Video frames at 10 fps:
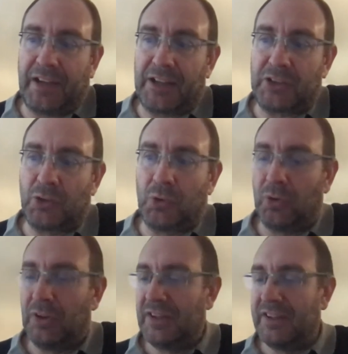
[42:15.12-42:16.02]

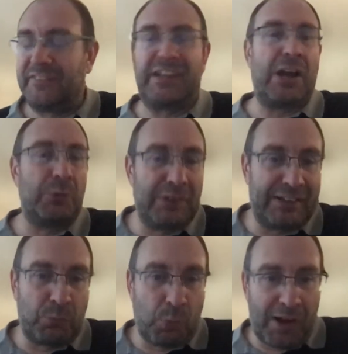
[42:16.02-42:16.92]
You're the
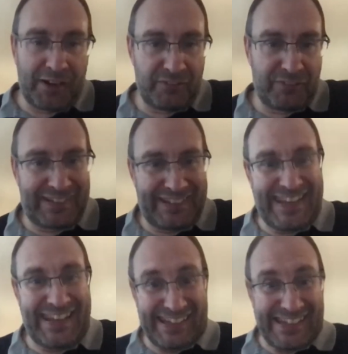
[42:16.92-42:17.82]
only one of the
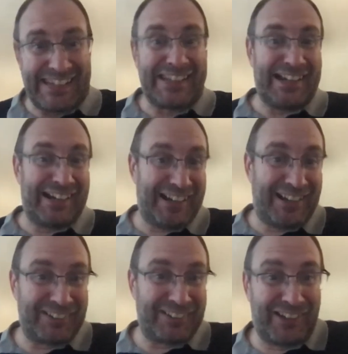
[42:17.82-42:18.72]
key
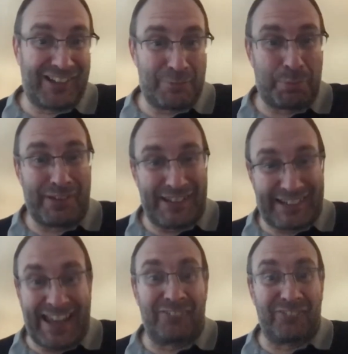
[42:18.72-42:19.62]
kind of
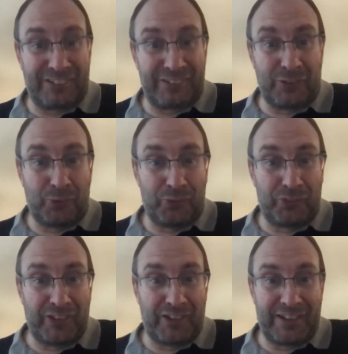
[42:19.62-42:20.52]
pre-accounting tools
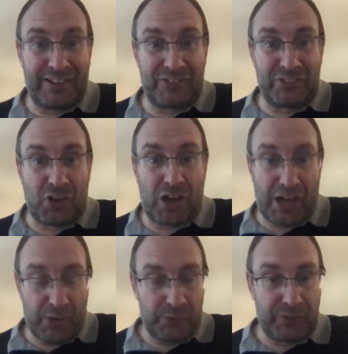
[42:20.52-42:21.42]
that is not
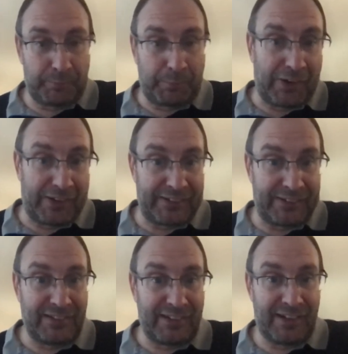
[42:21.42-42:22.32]
owned by
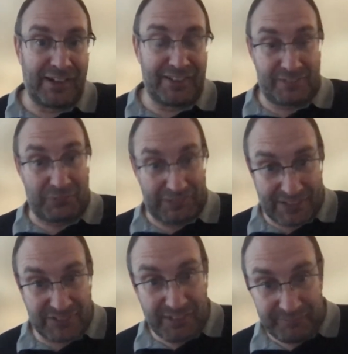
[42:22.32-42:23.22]
a general
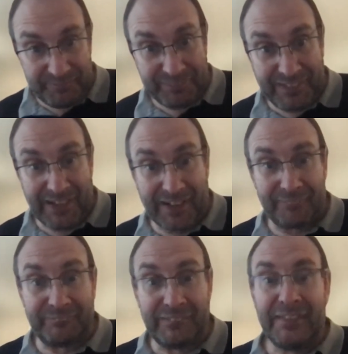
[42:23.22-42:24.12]
ledger
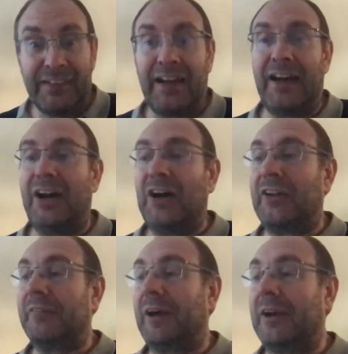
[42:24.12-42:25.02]
at the
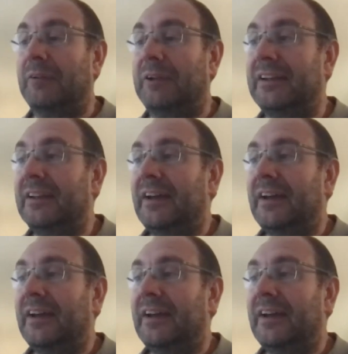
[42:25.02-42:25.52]
moment.